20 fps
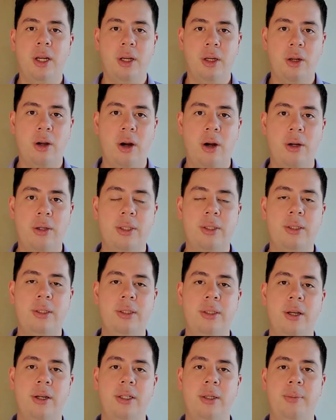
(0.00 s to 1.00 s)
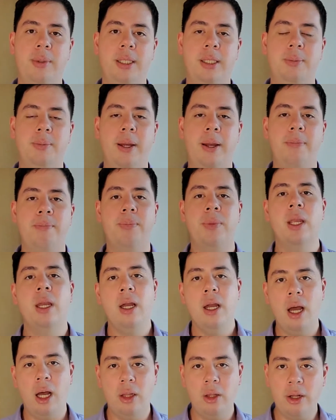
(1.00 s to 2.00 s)
cost is going to be spent?
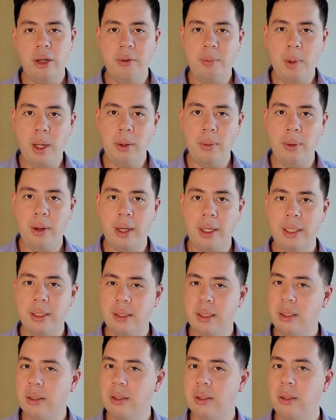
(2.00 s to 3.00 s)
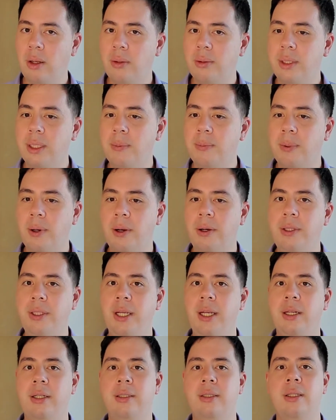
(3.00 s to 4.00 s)
A lot of my work is consulting
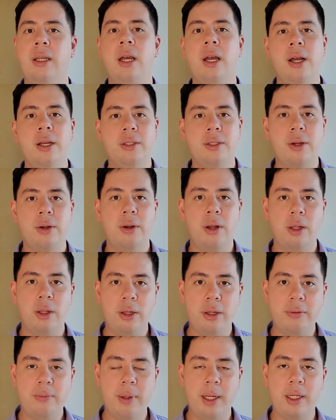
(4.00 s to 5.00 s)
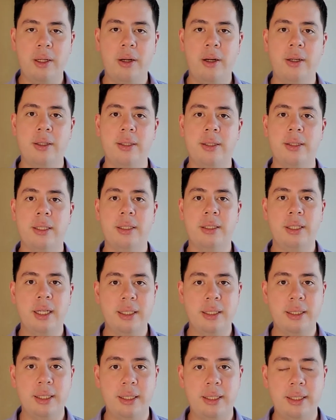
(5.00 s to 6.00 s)
projects. So a lot of my costs are
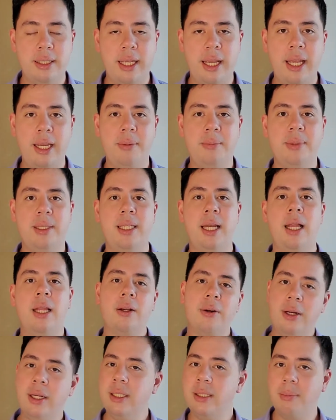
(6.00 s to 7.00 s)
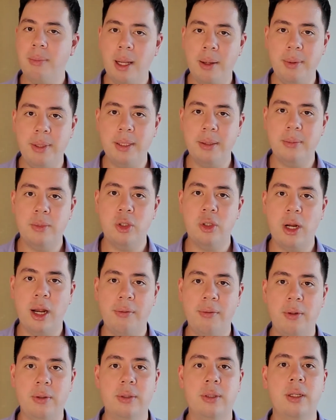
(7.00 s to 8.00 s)
just the team salaries and maybe some
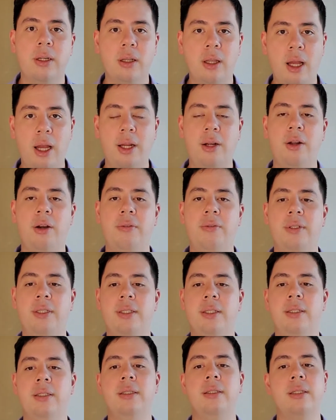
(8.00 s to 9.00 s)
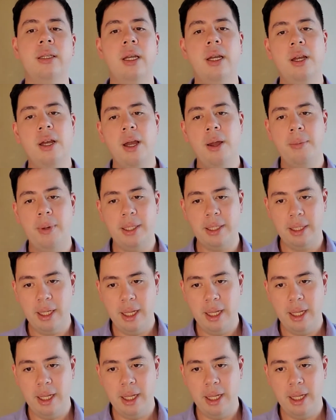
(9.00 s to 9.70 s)
travel to client offices. But